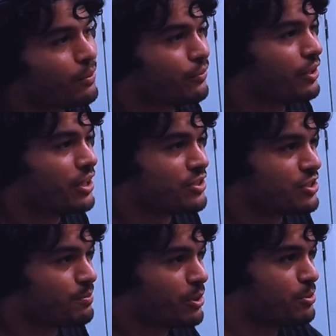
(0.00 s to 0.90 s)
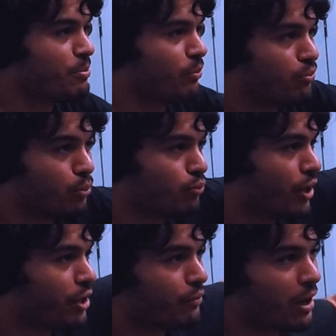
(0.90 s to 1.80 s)
but really it's just a bunch of people
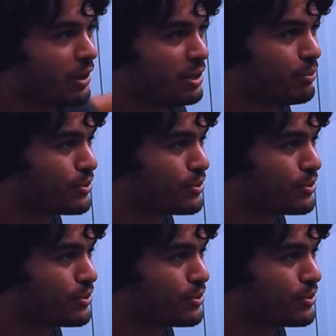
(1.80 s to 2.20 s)
running around Ybor